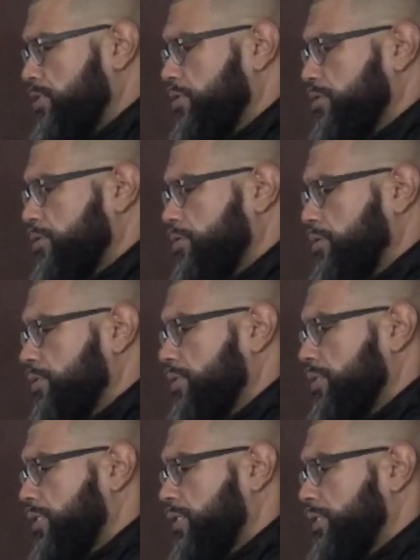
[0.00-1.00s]
to do,
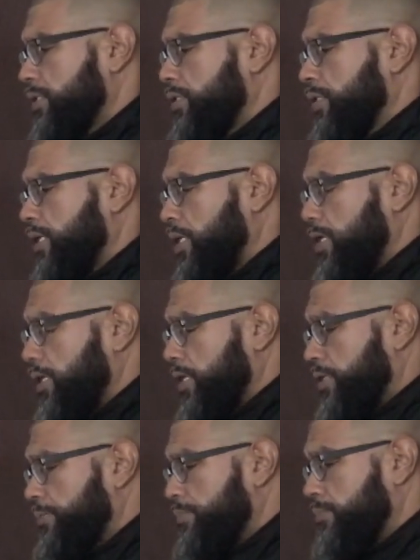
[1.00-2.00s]

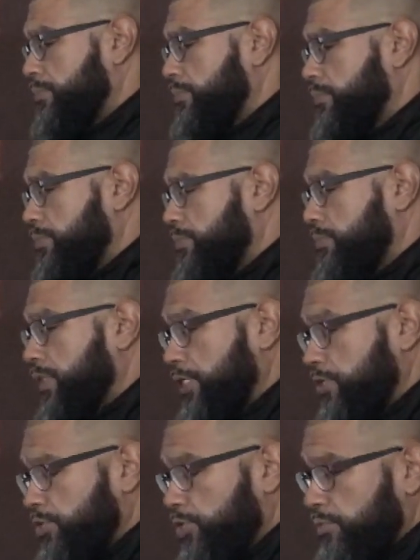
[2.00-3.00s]
on
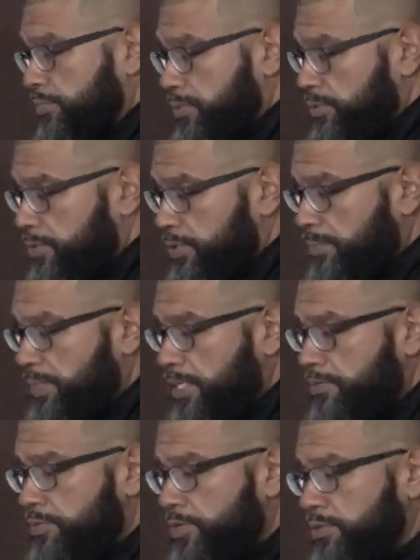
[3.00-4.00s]
YouTube,
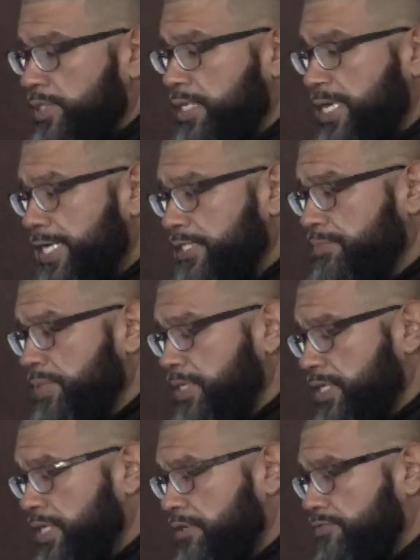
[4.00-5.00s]
somebody wrote and asked
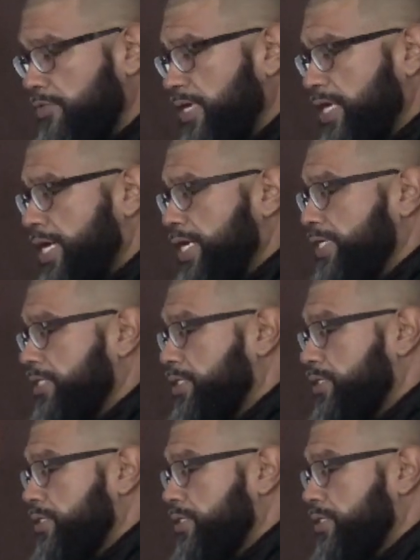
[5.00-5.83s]
me if I had